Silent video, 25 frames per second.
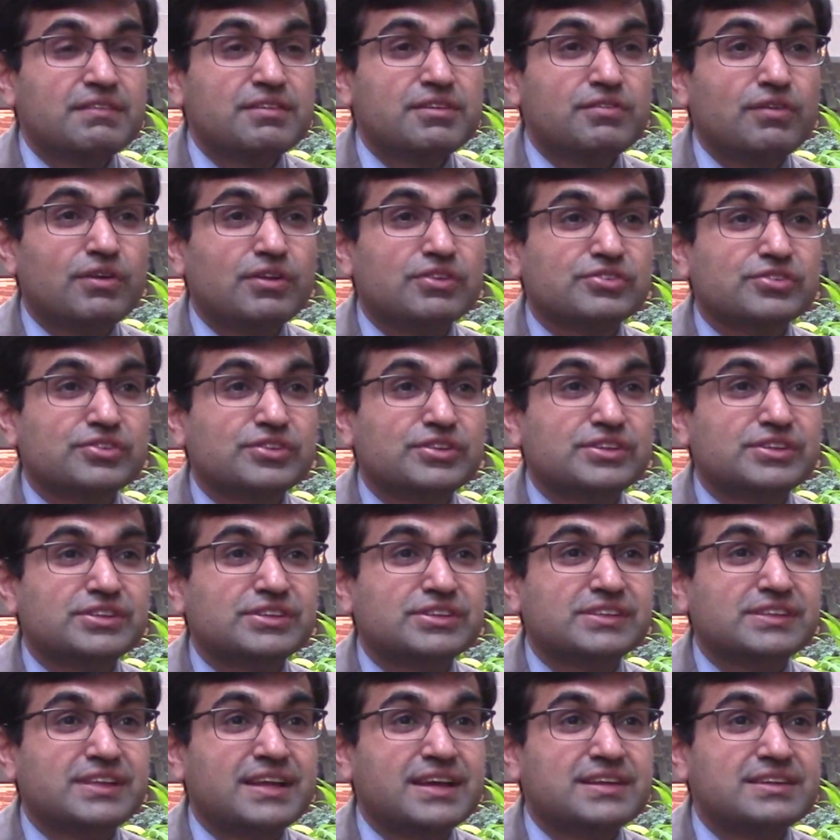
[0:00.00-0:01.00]
We've also
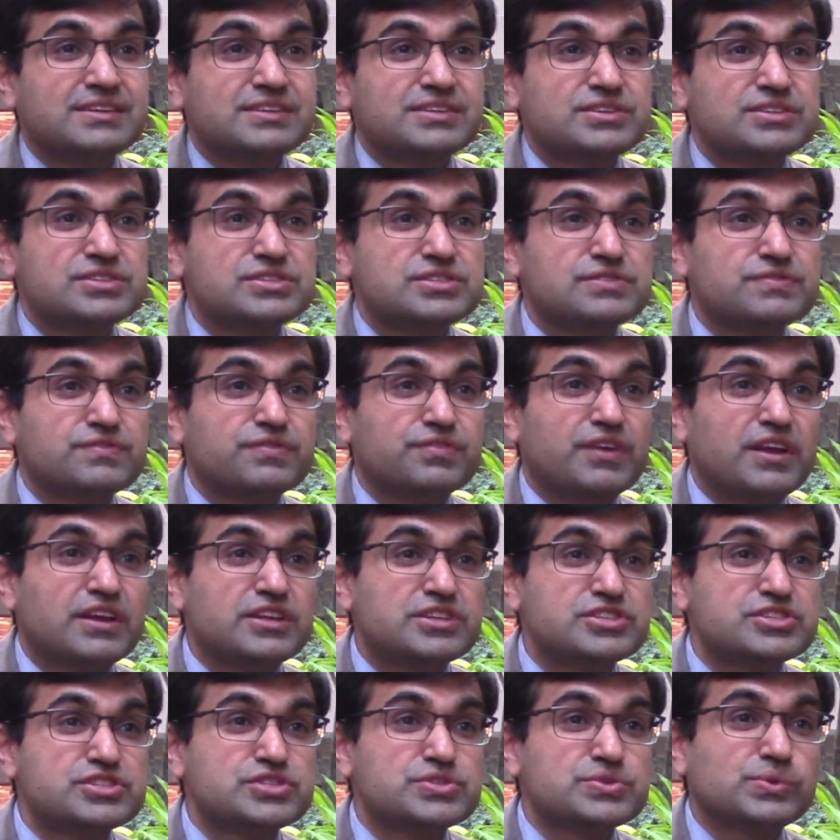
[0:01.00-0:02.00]
learned that
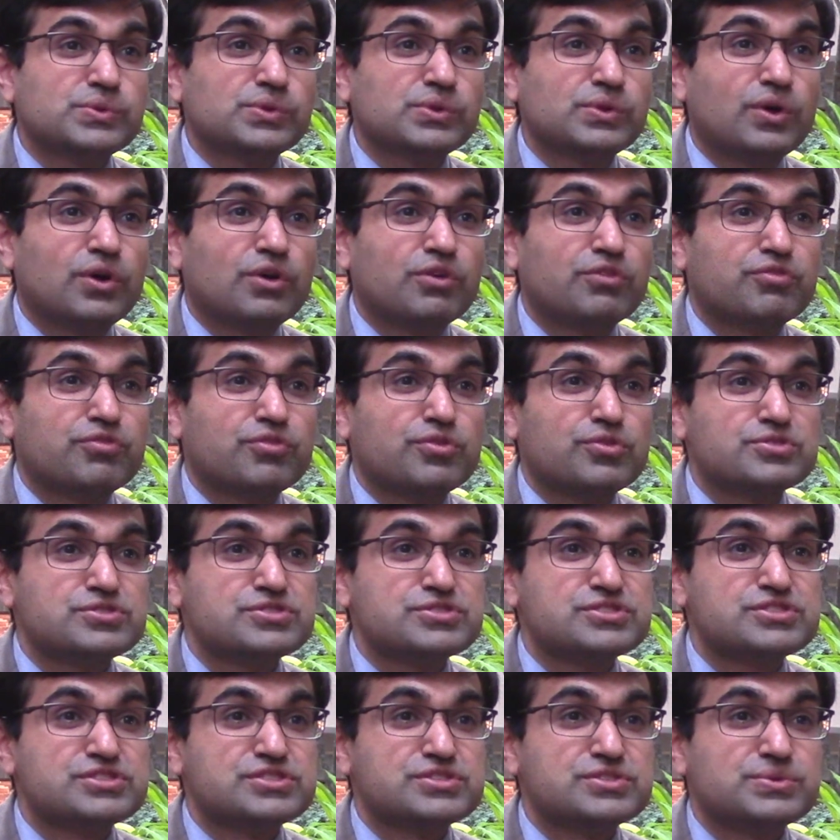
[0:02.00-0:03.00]
fresh stool or
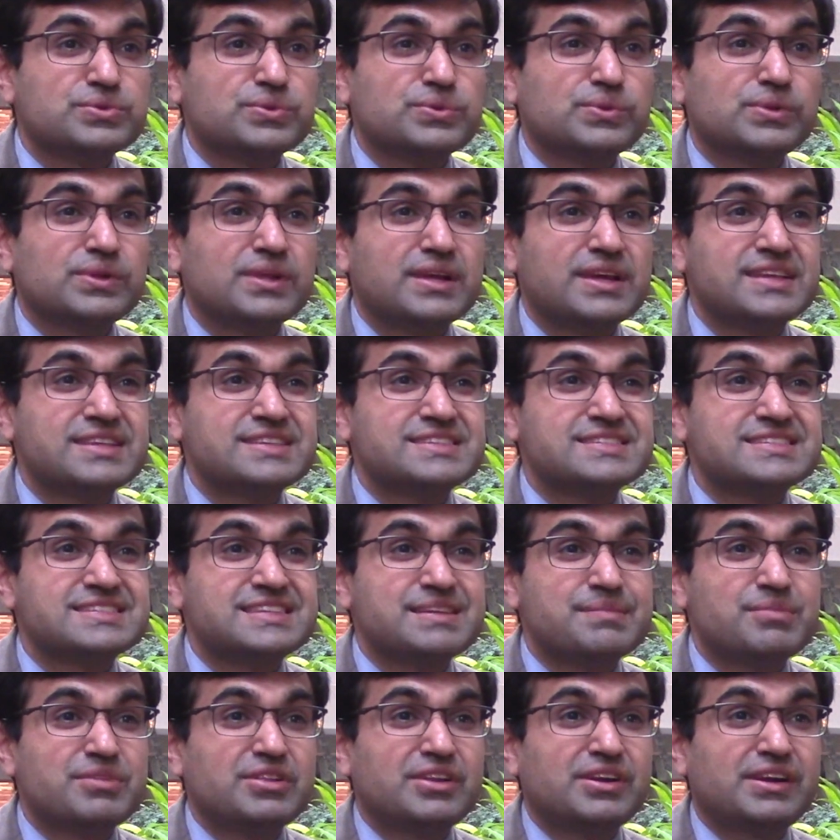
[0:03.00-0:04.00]
frozen stool is
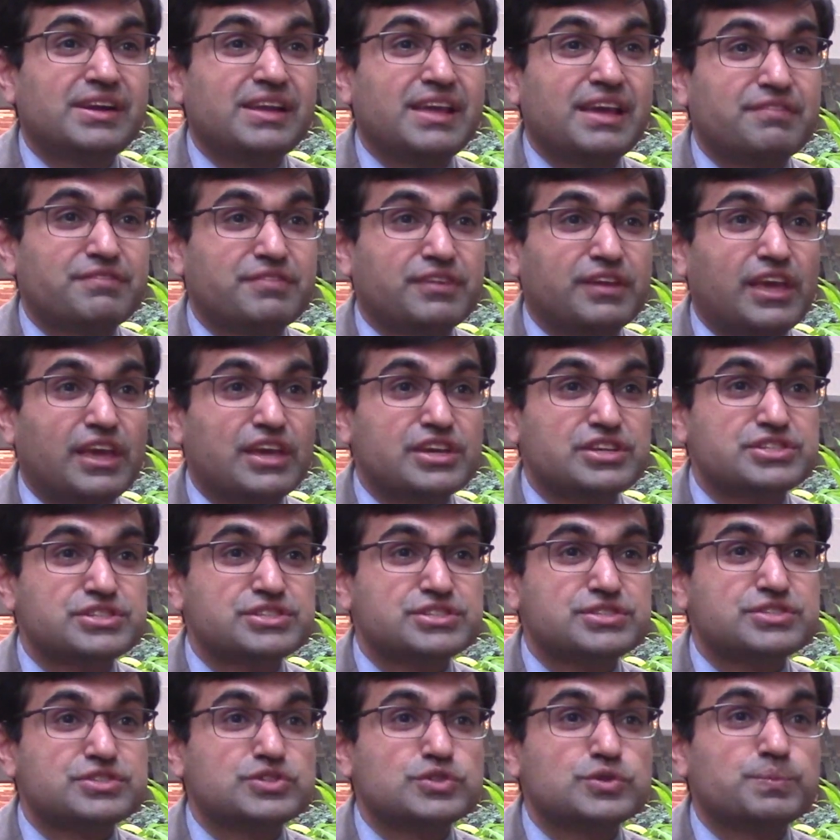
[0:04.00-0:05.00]
similarly
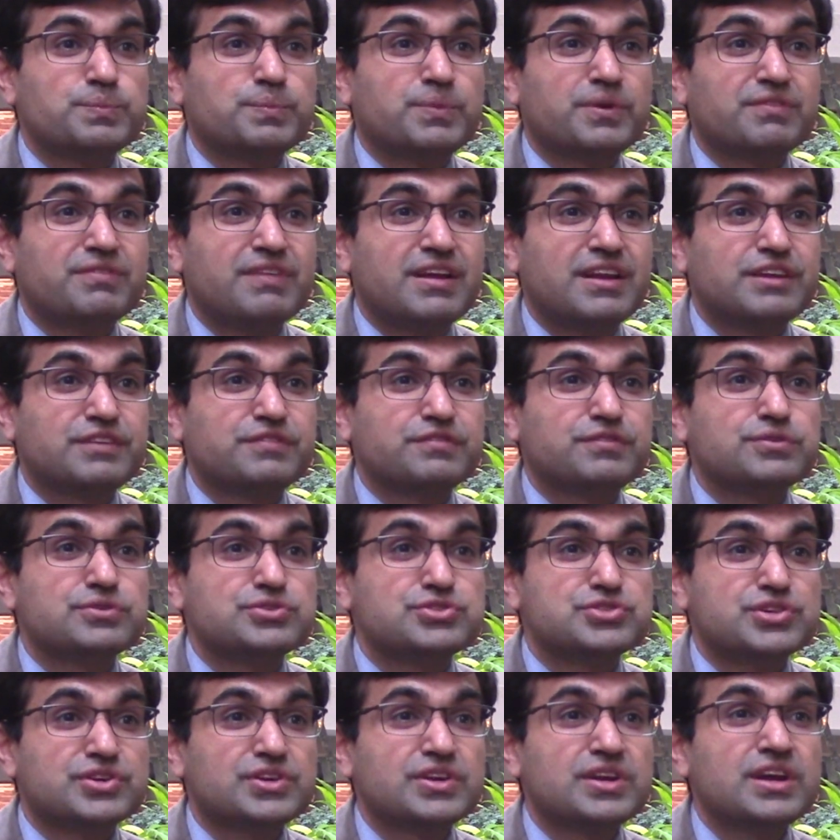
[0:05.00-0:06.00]
efficacious to prevent
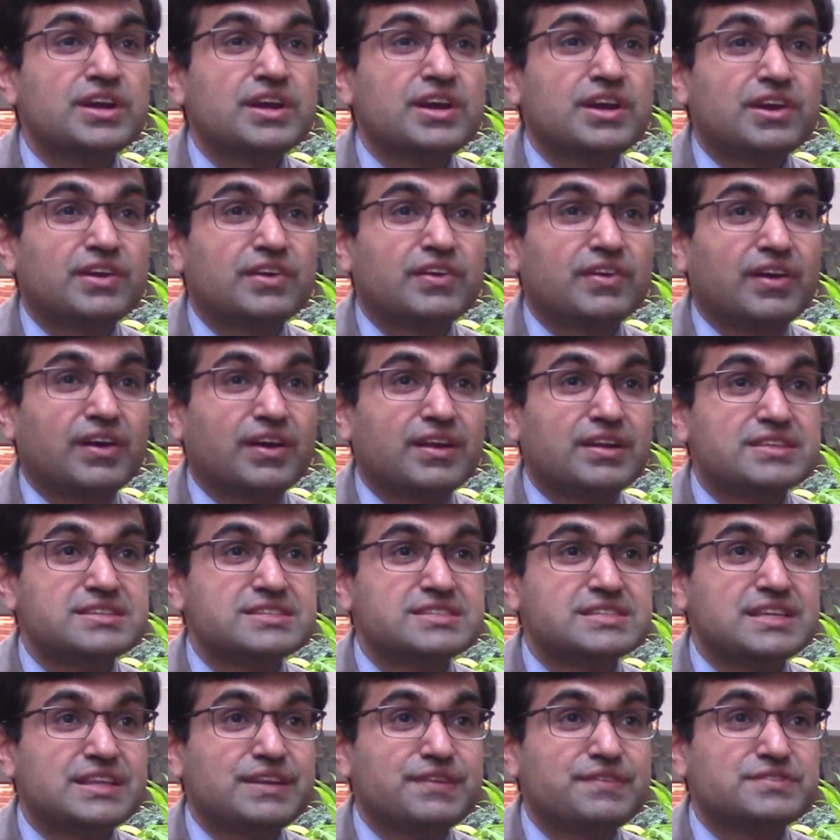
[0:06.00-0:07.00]
future recurrent
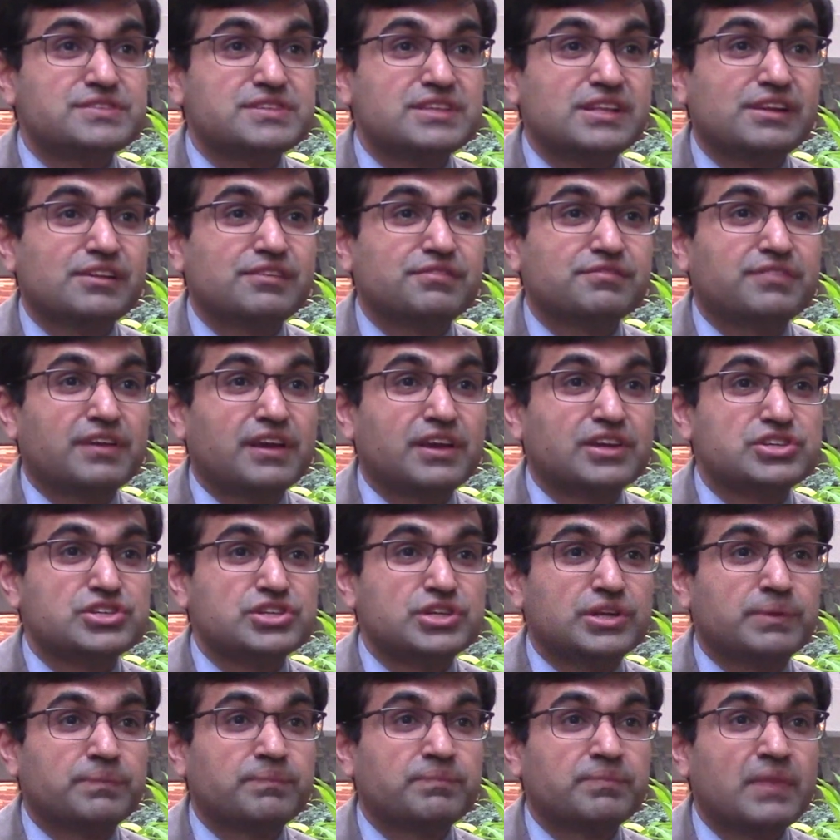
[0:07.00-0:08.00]
C. difficile
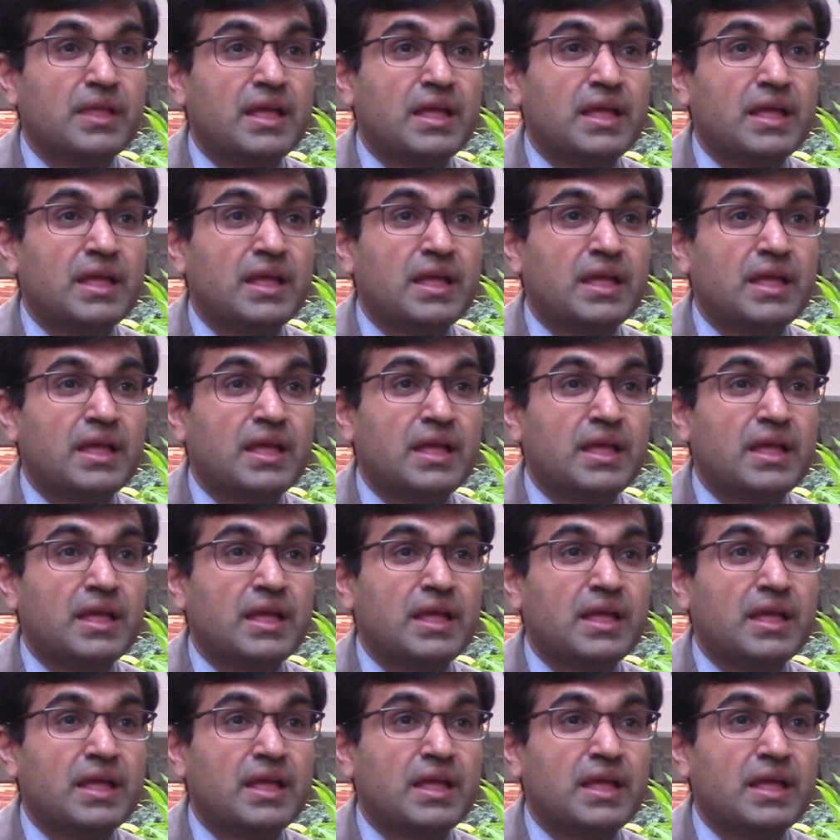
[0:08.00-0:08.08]
infection.